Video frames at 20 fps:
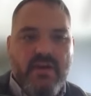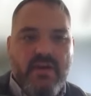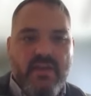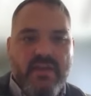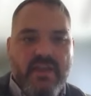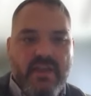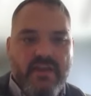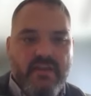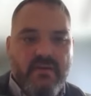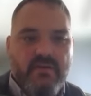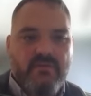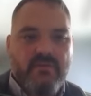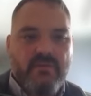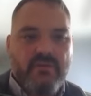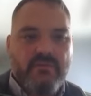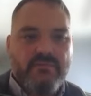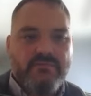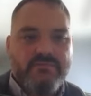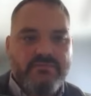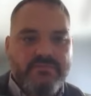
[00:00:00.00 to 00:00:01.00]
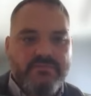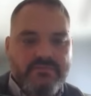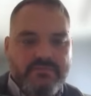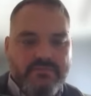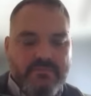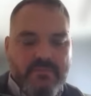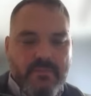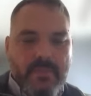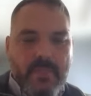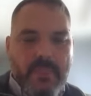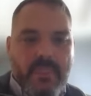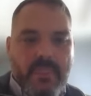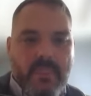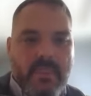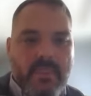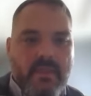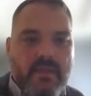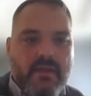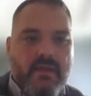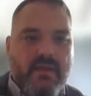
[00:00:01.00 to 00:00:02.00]
on that interval.
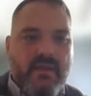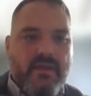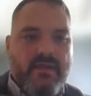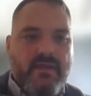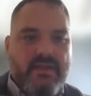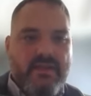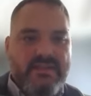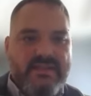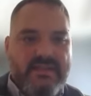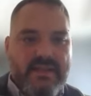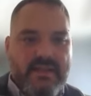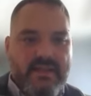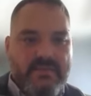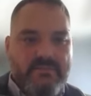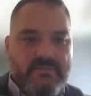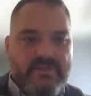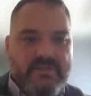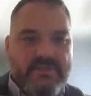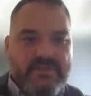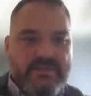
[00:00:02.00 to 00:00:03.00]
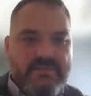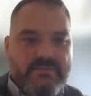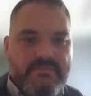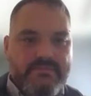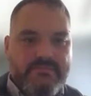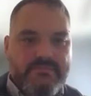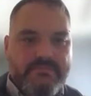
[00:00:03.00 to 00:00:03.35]
Next slide, please.